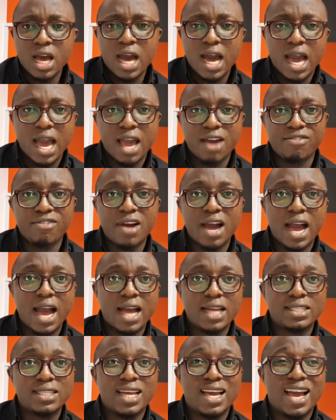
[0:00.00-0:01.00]
I have
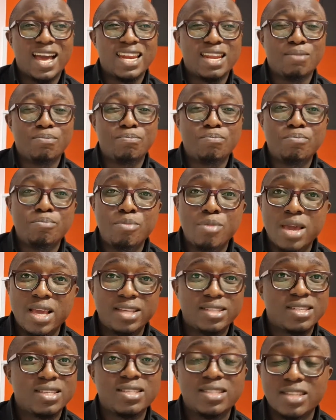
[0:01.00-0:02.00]
had an
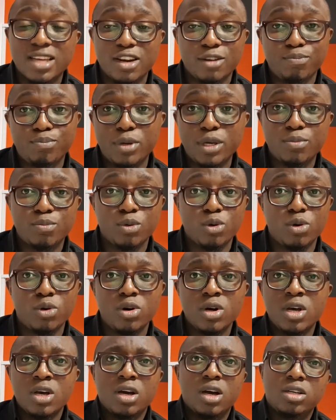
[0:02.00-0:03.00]
amazing set of
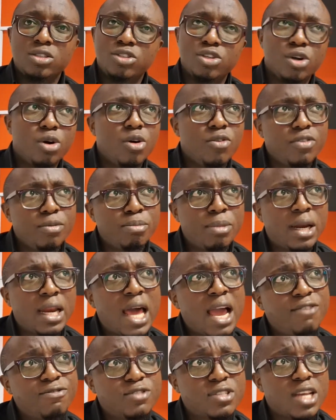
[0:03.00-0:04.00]
people. Over my
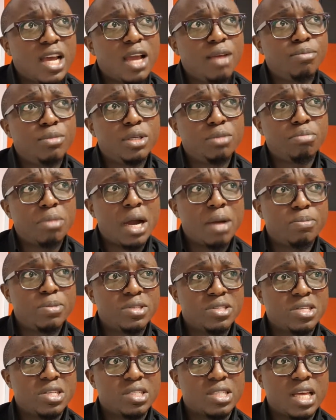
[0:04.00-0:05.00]
lifetime in my
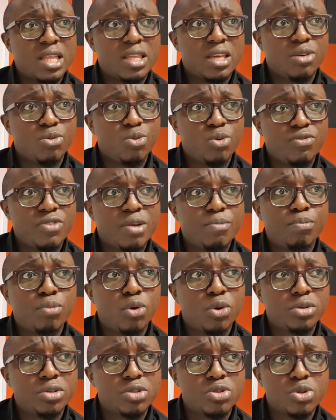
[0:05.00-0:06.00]
business, I think we've
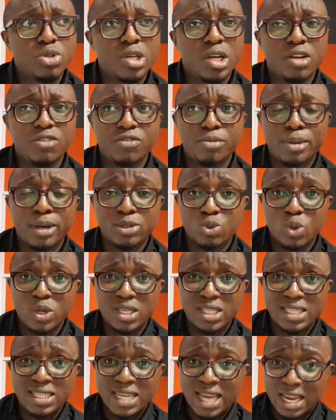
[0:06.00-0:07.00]
employed a total of about
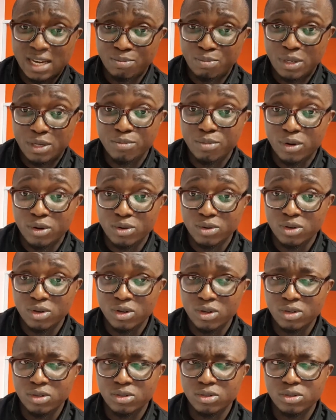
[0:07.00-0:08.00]
29 people.
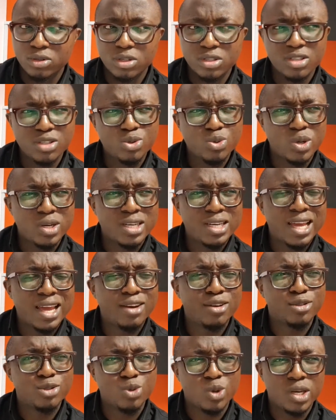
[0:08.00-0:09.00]
Is it 29
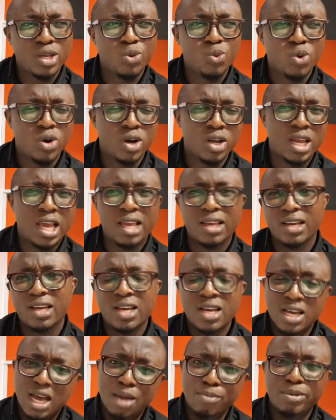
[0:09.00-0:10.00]
or 21?
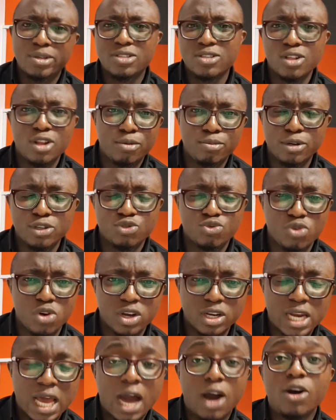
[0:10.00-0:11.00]
I mixed the numbers
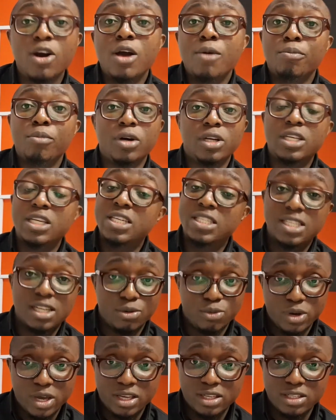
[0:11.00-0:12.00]
wrong now. But either
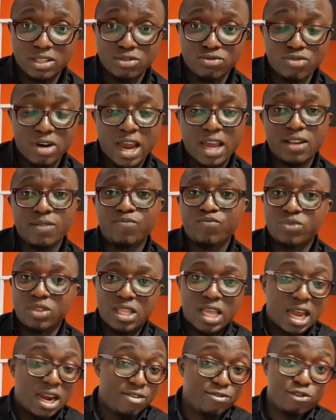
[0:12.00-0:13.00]
ways, right,
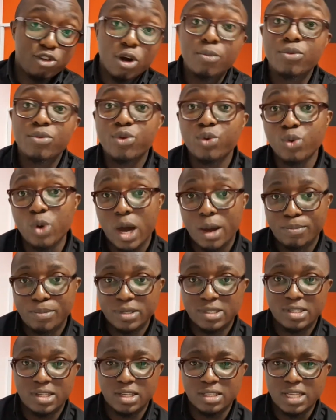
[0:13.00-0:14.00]
that have come through our
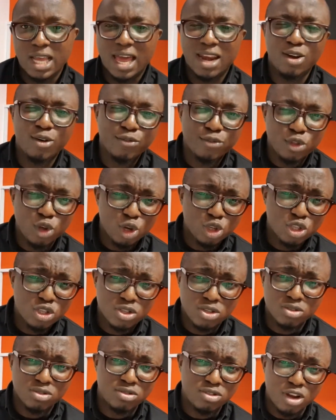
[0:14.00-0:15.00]
business. And of
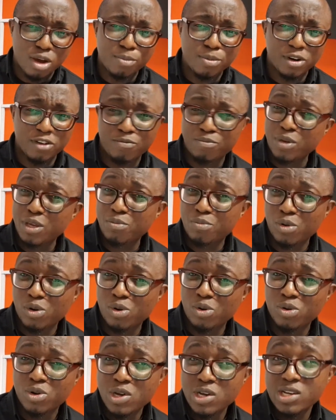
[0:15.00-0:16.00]
those number of
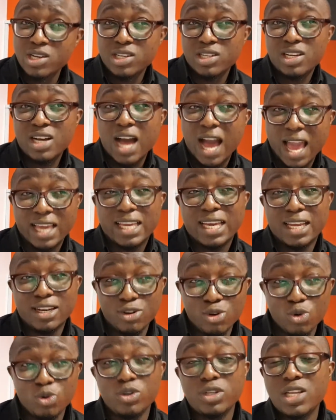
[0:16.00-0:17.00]
people, I can
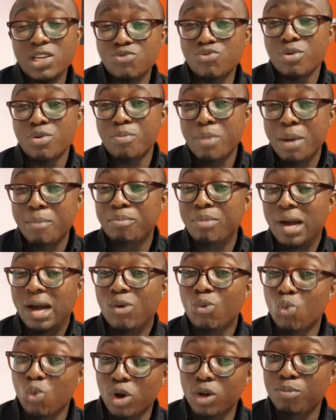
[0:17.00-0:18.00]
only remember
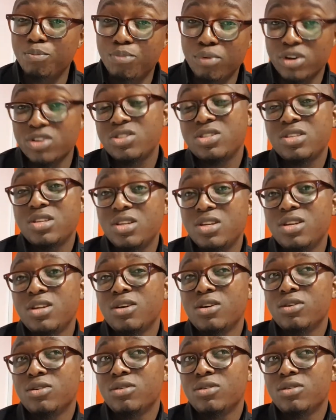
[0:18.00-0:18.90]
one person